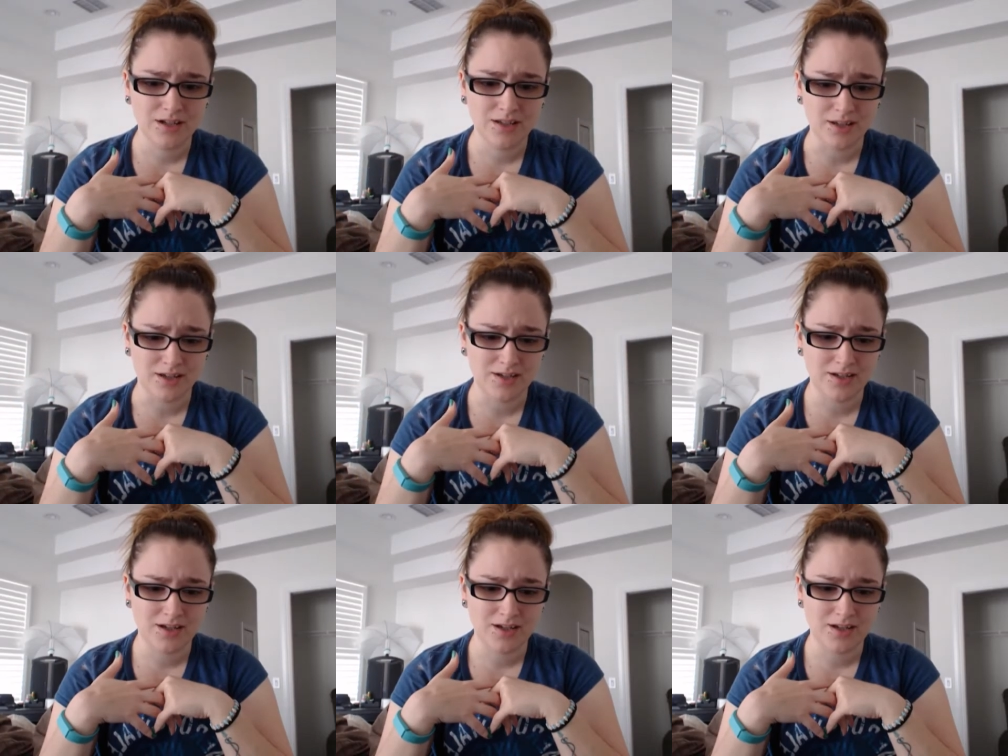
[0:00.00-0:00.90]
like,
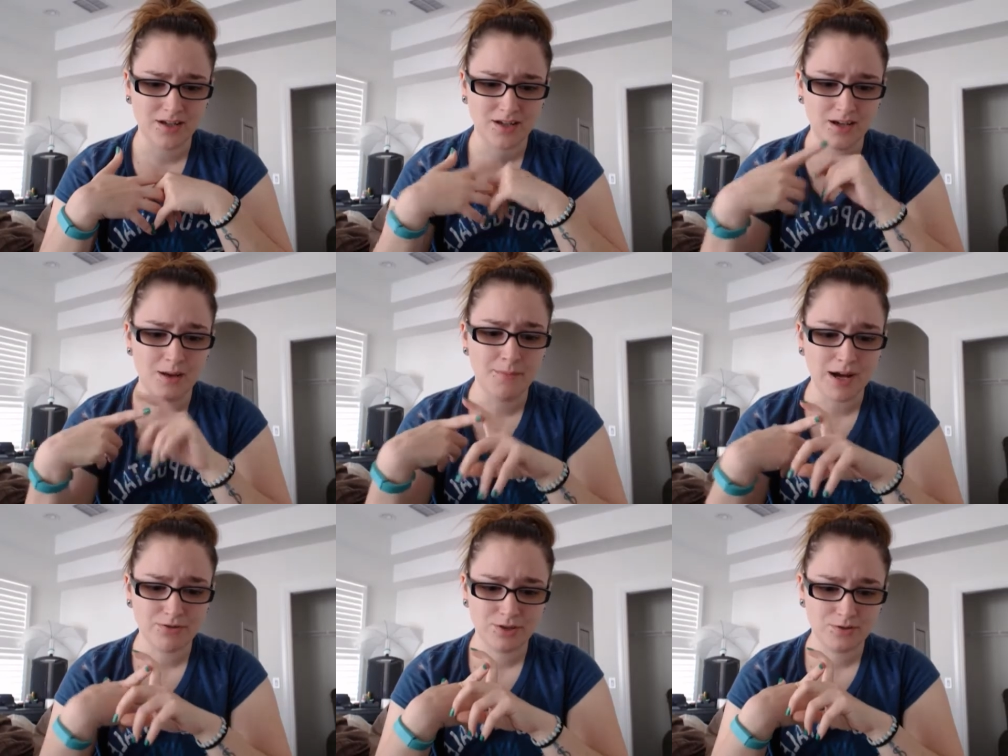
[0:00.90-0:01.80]
a
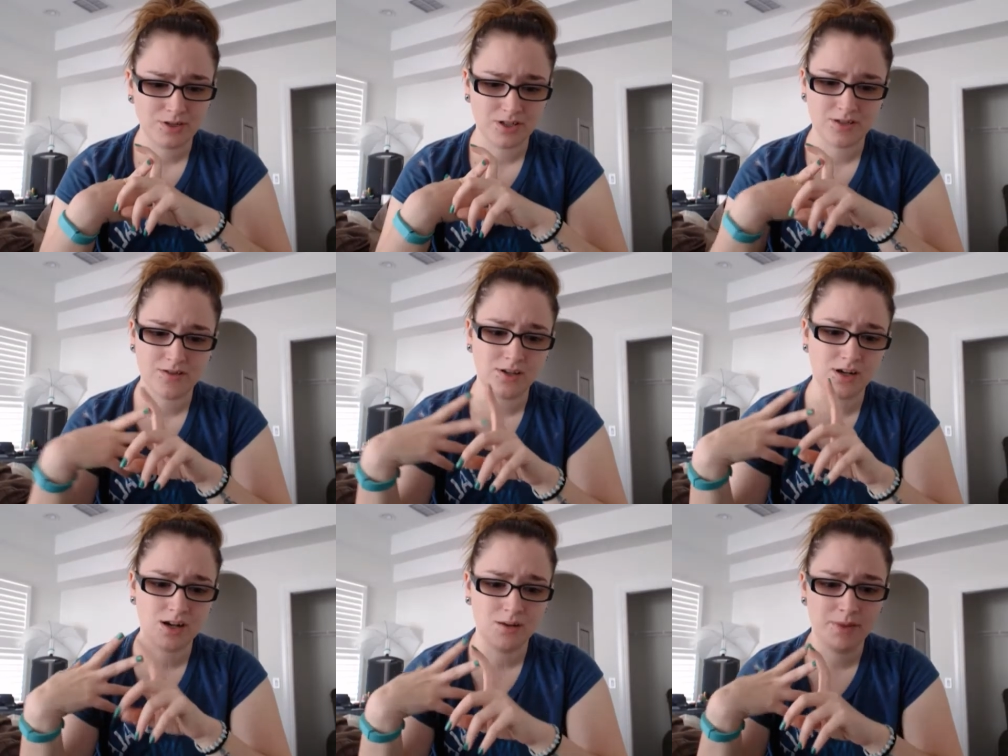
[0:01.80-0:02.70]
Mountain Dew
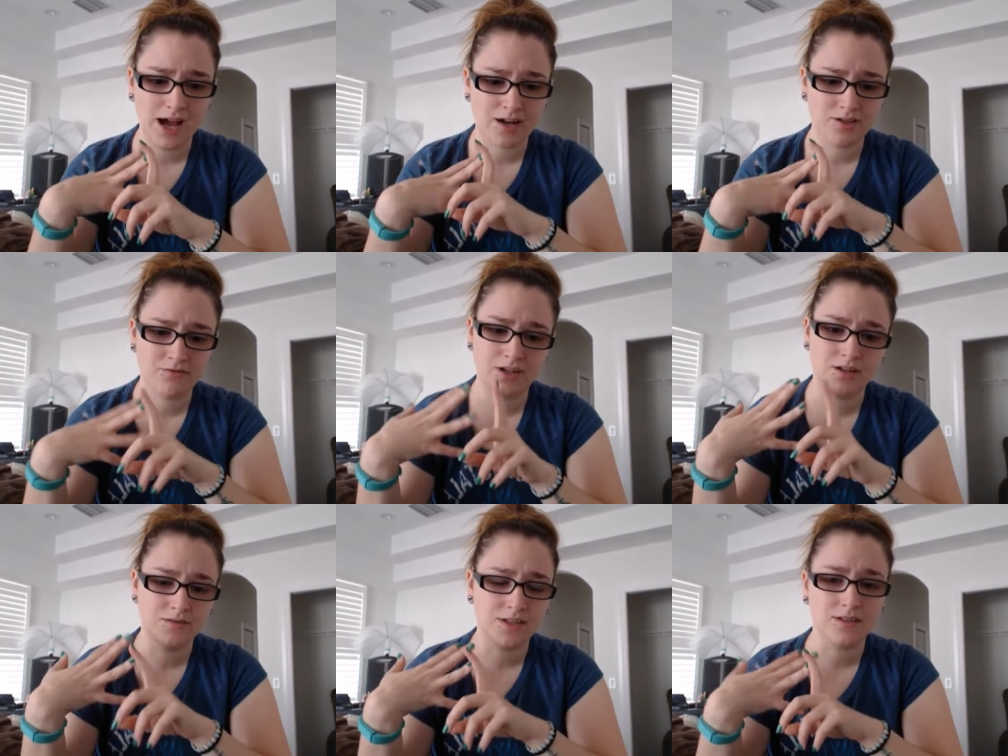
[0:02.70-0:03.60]
Kickstart, a bag of
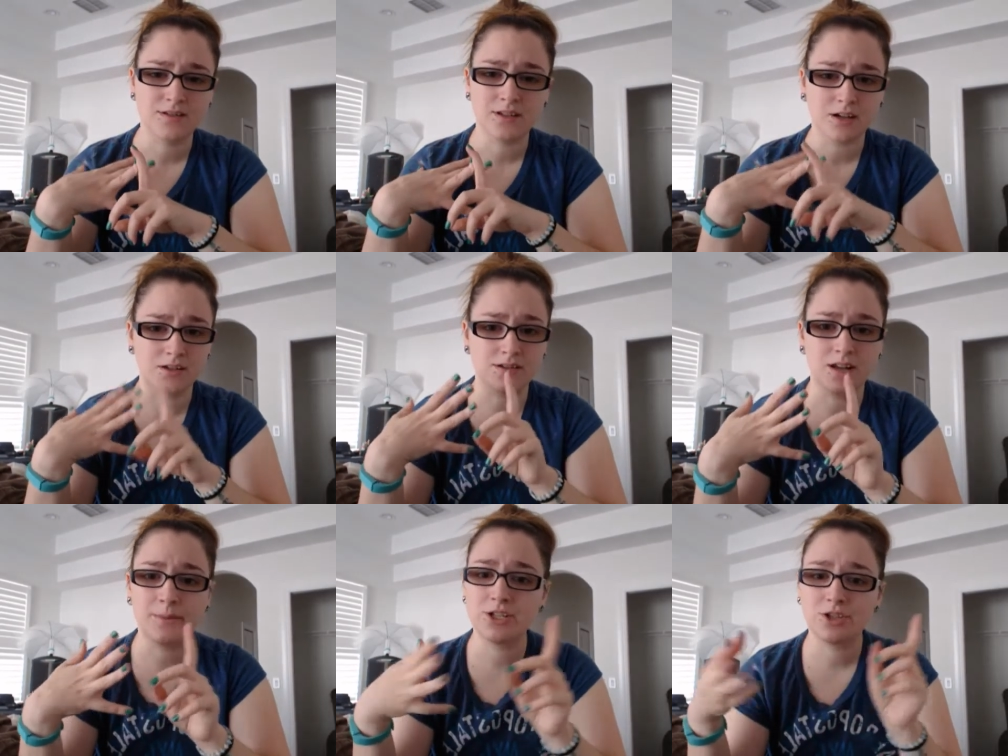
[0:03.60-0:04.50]
Doritos, and a Snickers, and
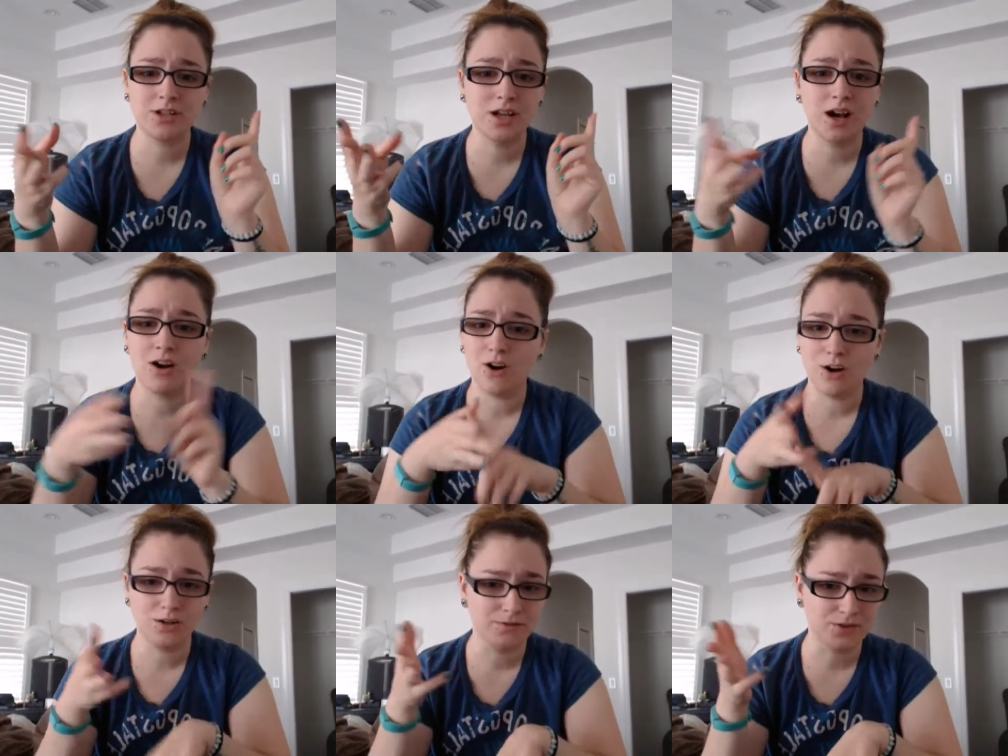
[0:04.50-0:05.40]
I made sure he got
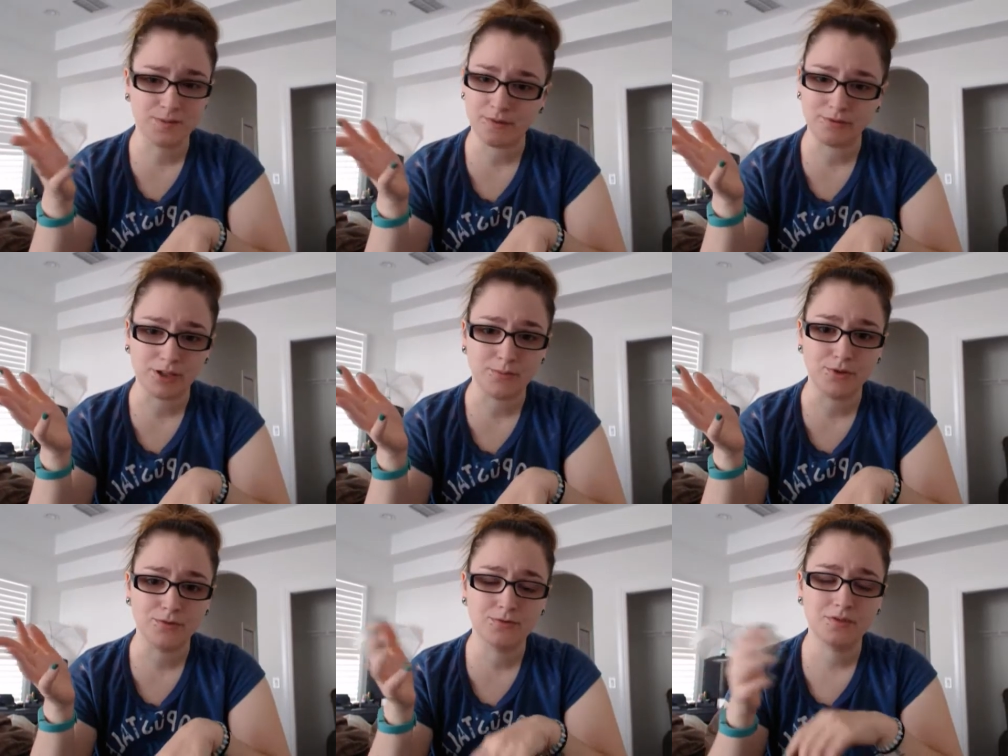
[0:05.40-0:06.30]
all of those before he
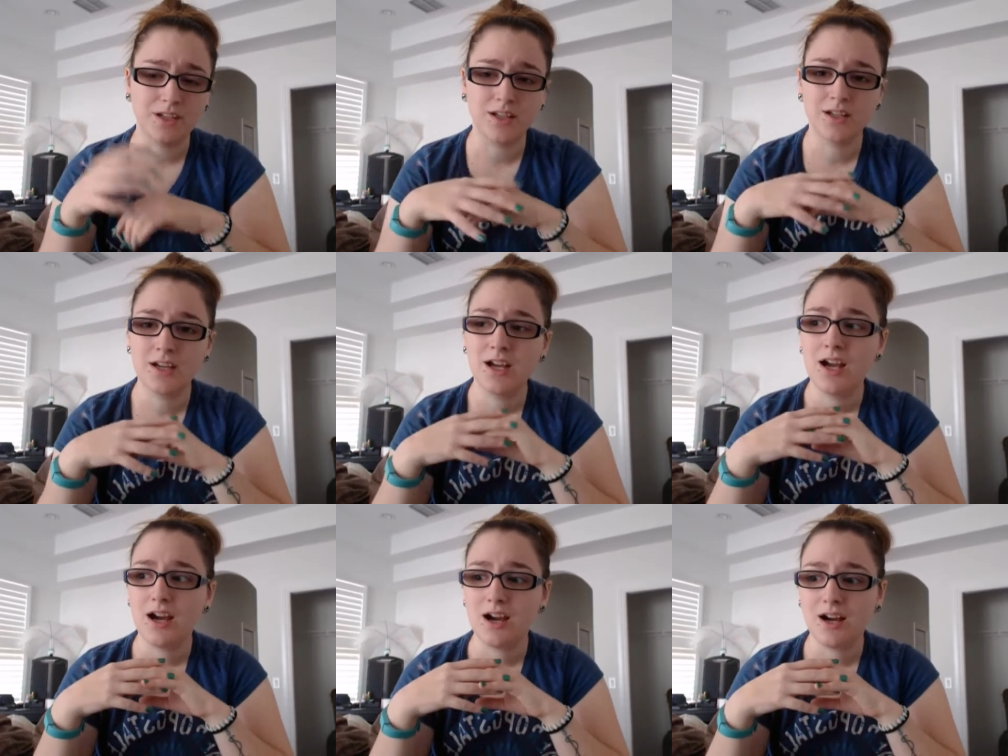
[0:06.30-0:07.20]
moved. Like,
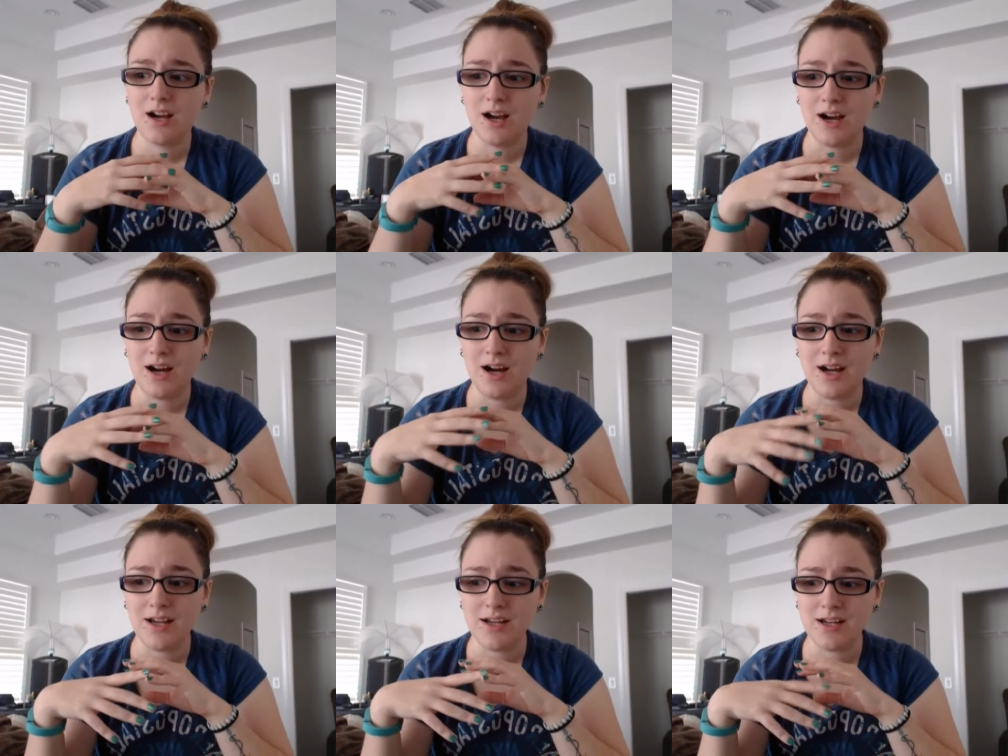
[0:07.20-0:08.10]

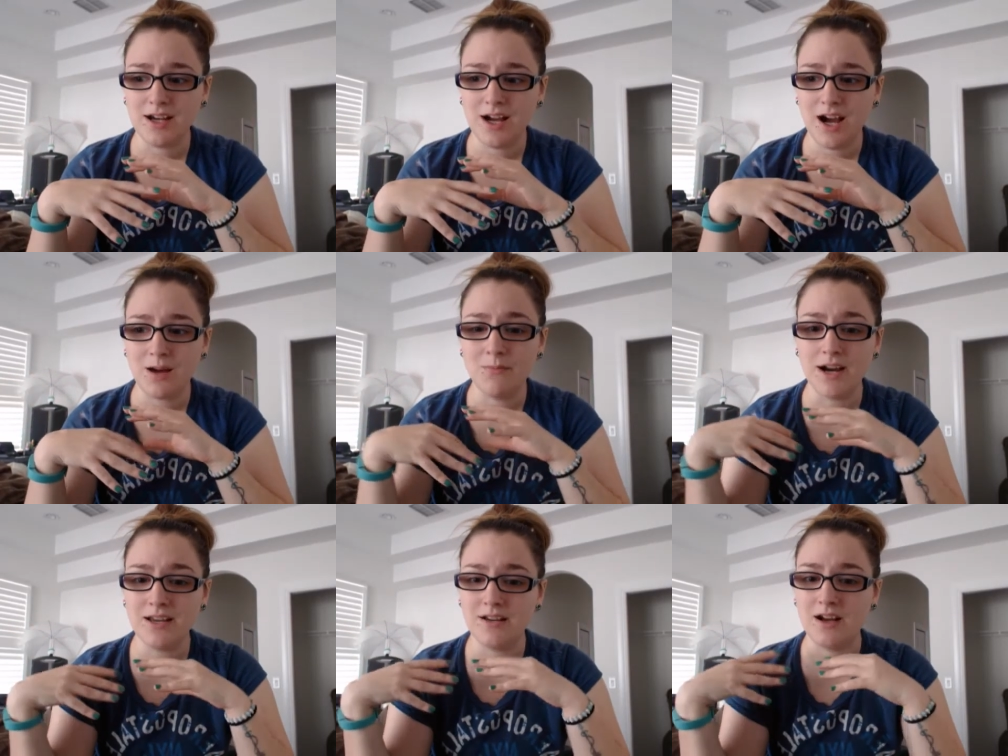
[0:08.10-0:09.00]
I
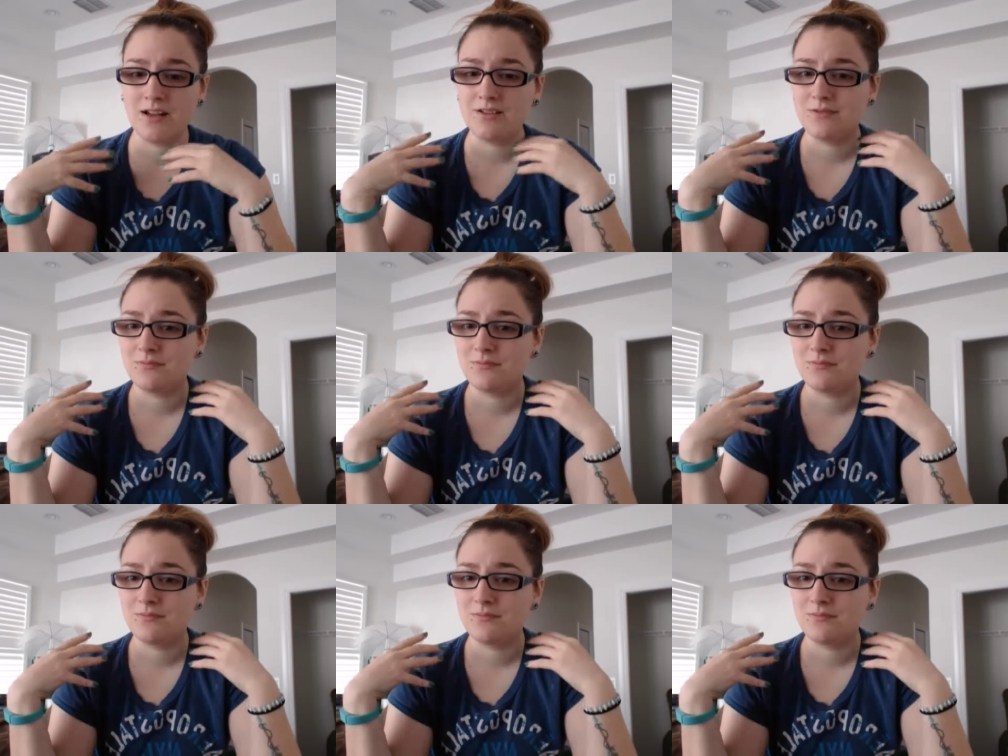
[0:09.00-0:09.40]
might not